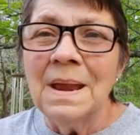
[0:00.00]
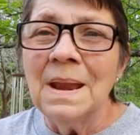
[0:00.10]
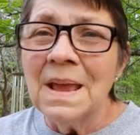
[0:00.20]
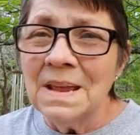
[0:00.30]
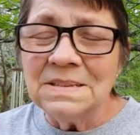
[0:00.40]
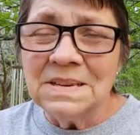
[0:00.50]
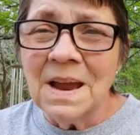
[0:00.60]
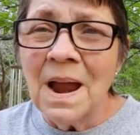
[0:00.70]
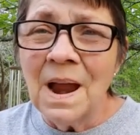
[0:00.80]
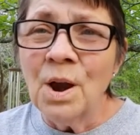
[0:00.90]
and I get
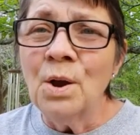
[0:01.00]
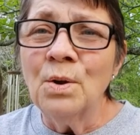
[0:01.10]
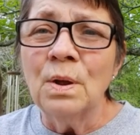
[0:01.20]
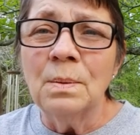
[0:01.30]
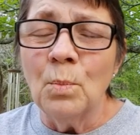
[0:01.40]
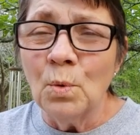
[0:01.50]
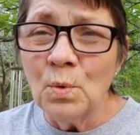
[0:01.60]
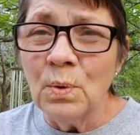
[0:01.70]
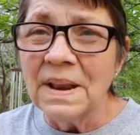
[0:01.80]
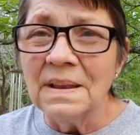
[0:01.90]
tired more
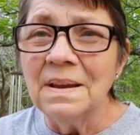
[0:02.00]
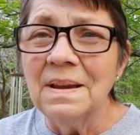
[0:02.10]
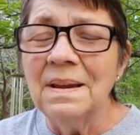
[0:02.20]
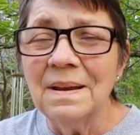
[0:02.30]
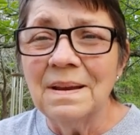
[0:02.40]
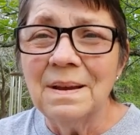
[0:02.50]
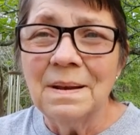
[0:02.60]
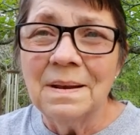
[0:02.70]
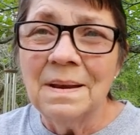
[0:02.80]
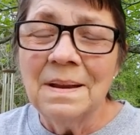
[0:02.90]
quickly.
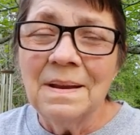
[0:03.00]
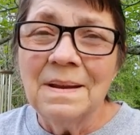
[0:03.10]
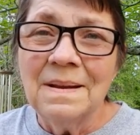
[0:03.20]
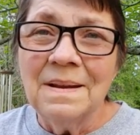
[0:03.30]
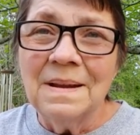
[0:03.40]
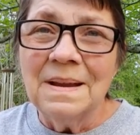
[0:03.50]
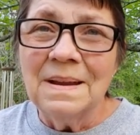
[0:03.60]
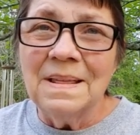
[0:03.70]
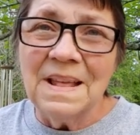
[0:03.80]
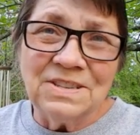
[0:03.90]

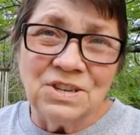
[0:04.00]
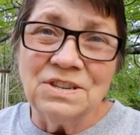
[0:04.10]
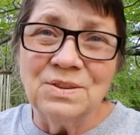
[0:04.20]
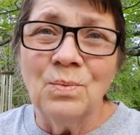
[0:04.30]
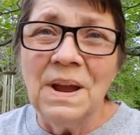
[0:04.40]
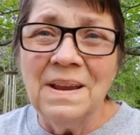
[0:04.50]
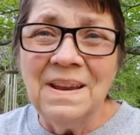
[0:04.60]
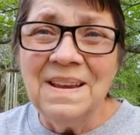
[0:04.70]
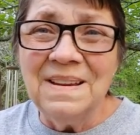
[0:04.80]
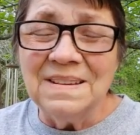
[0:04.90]
And that's just the way
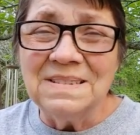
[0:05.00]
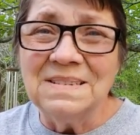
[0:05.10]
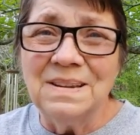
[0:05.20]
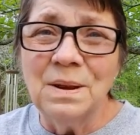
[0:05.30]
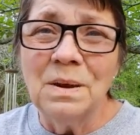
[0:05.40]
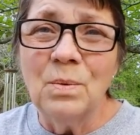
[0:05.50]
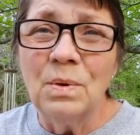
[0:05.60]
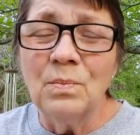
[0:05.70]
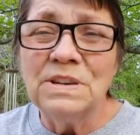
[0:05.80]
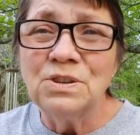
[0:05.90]
it is
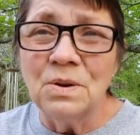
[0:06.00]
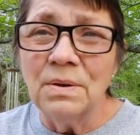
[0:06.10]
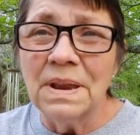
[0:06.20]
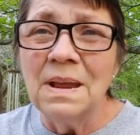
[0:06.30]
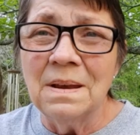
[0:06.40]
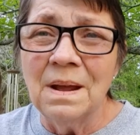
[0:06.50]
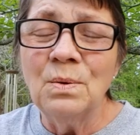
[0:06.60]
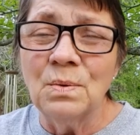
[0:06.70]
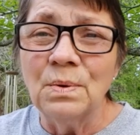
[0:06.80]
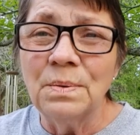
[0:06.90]
when we start getting
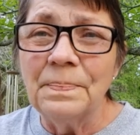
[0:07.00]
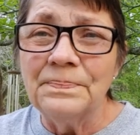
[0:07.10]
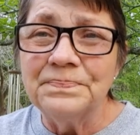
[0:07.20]
older.